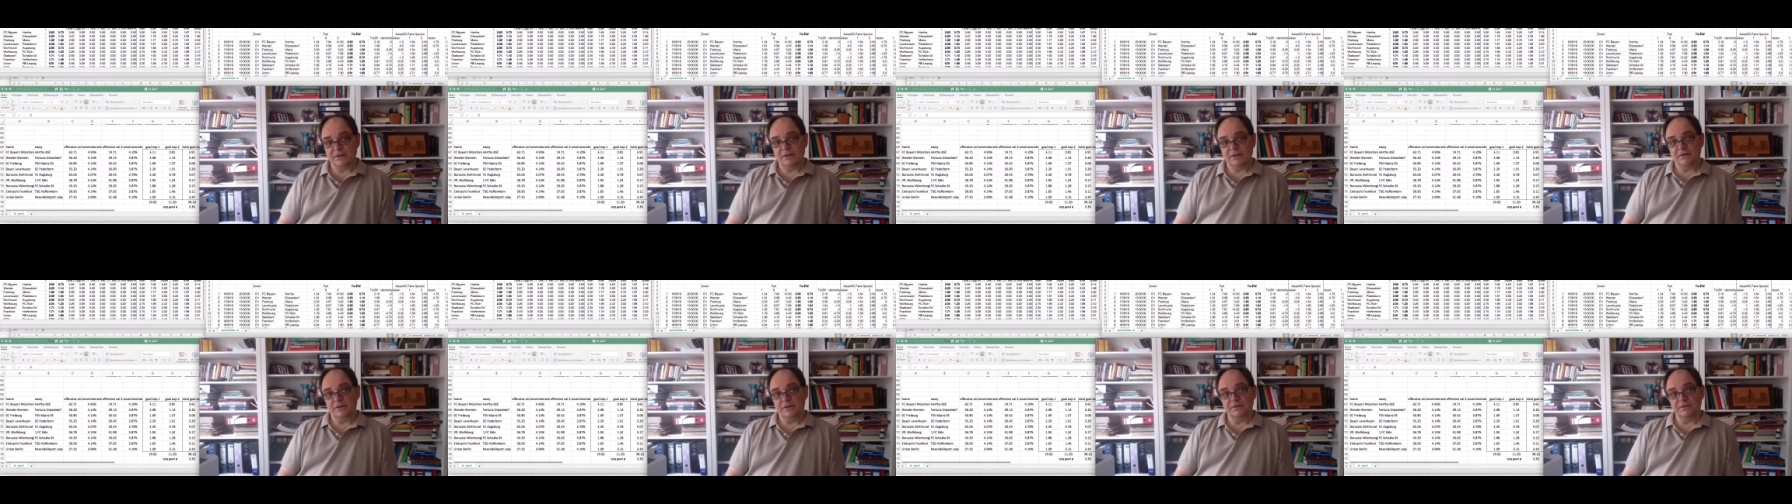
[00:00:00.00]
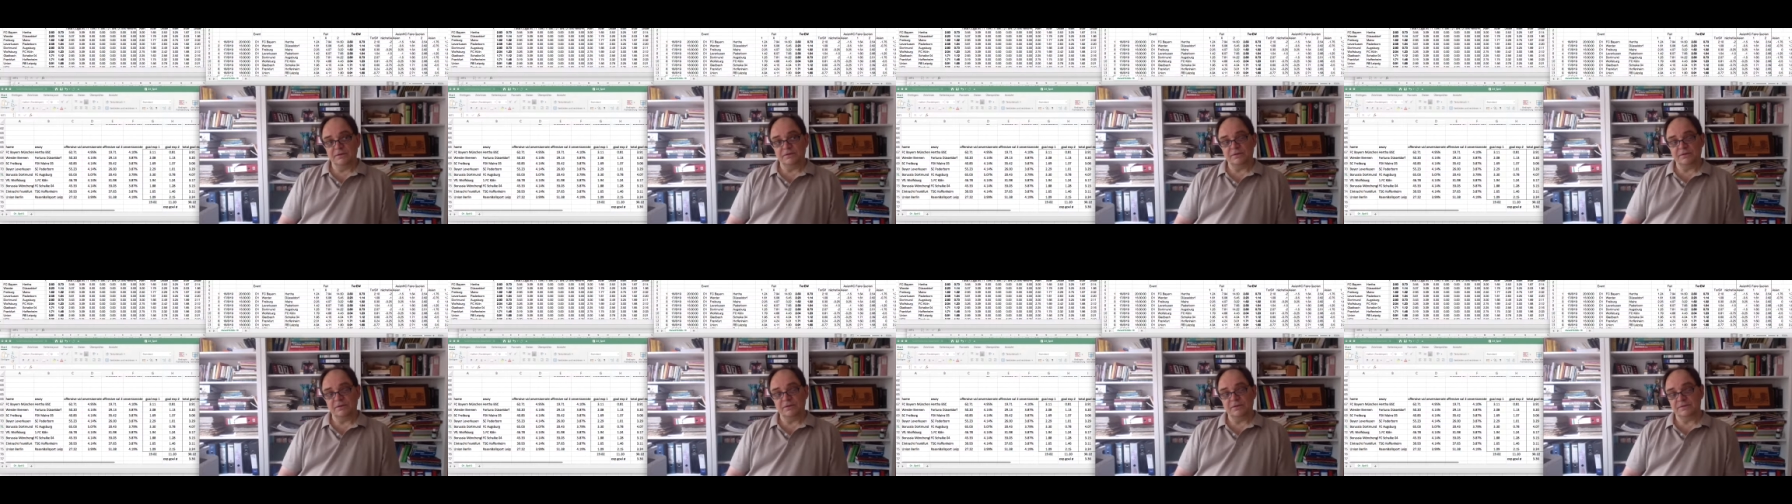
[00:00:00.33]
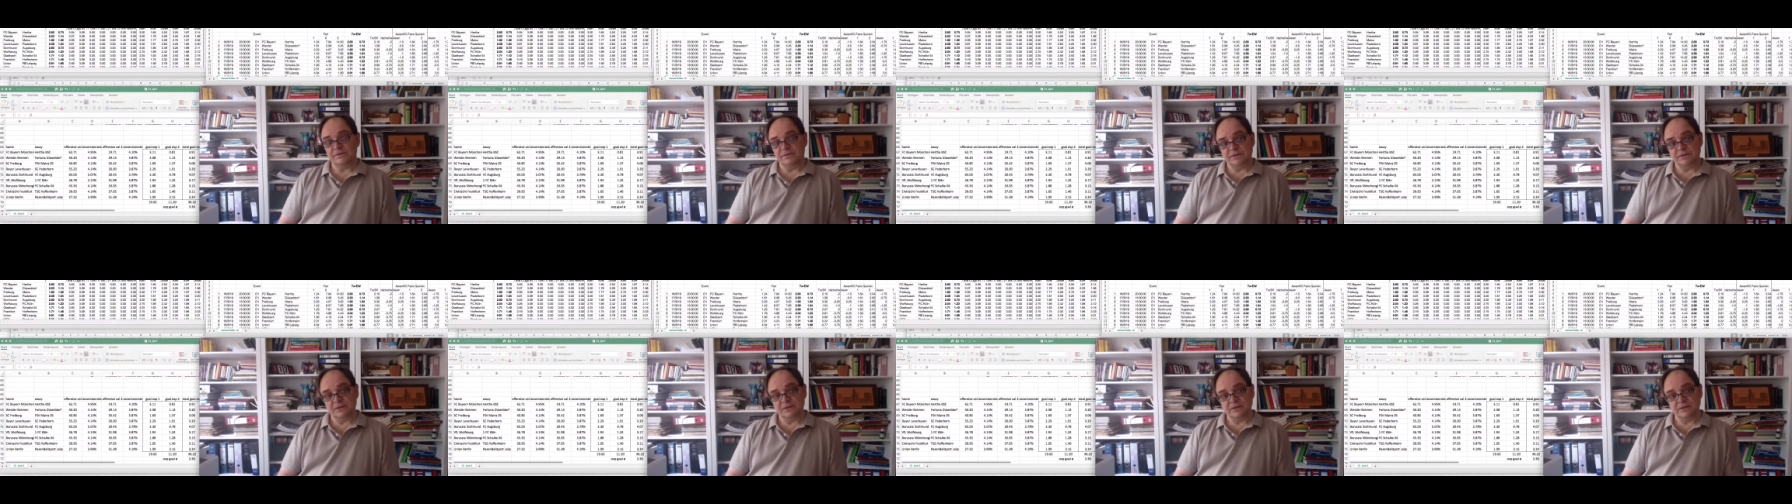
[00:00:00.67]
This is
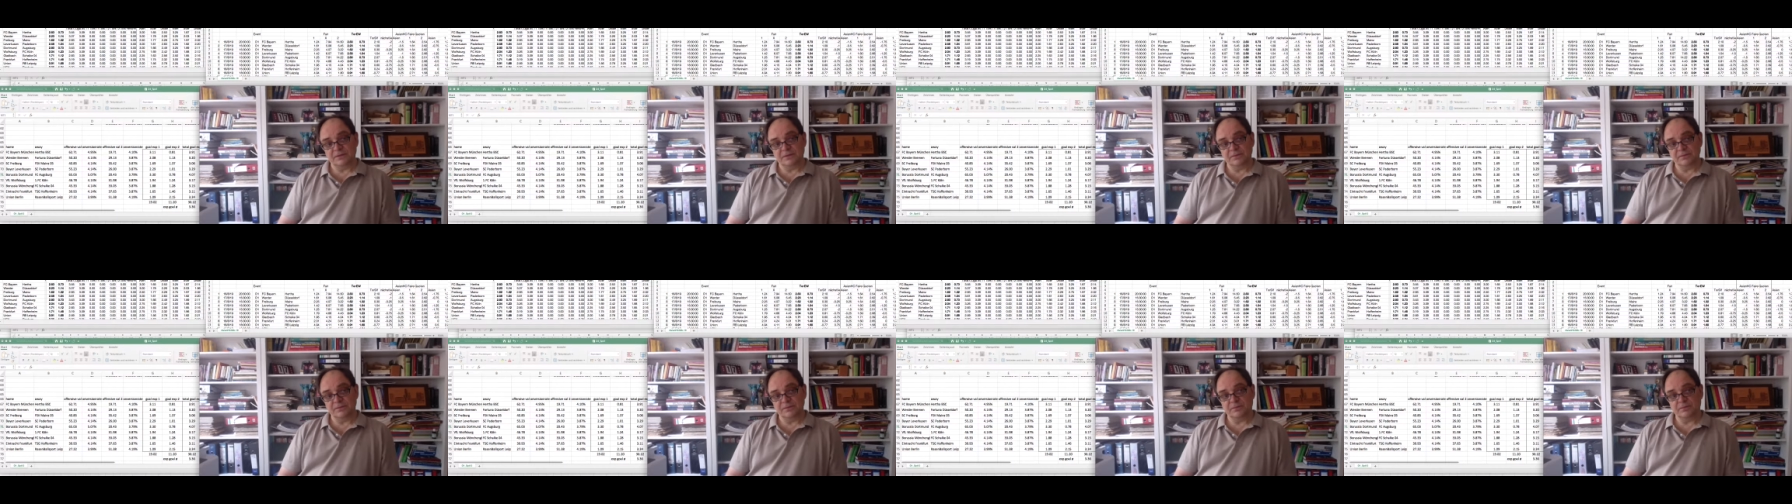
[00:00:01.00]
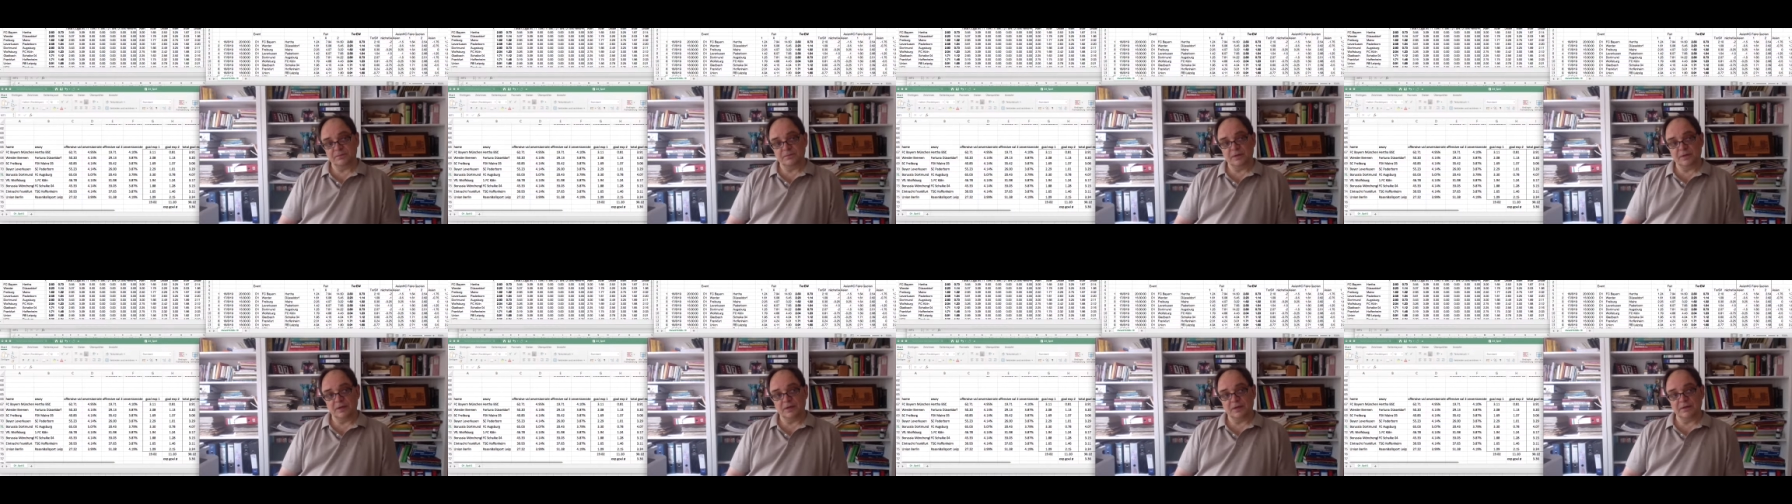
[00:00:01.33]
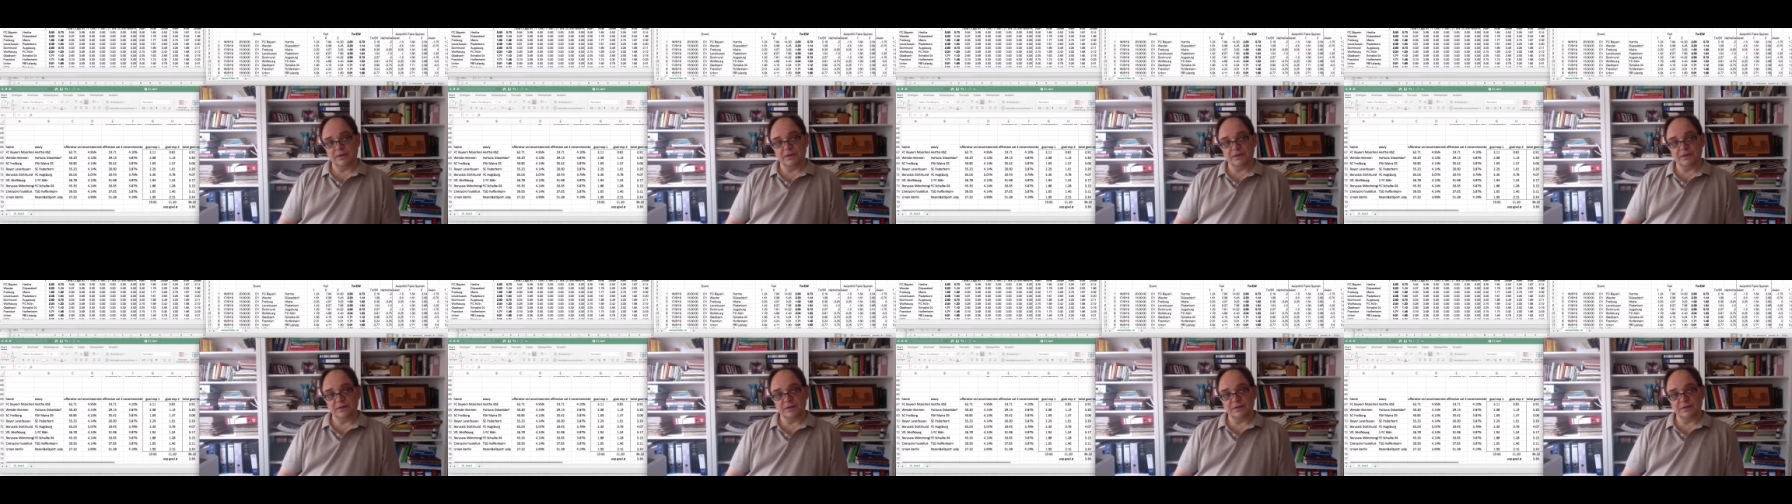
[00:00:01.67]

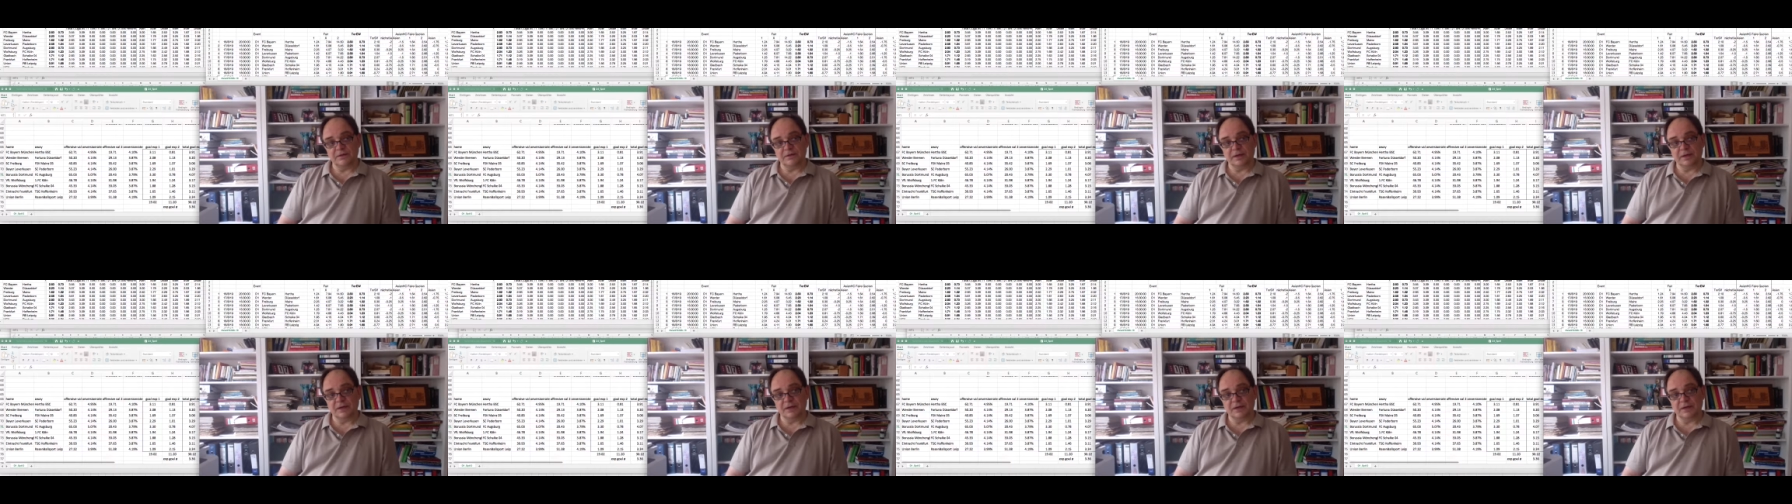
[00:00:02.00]
there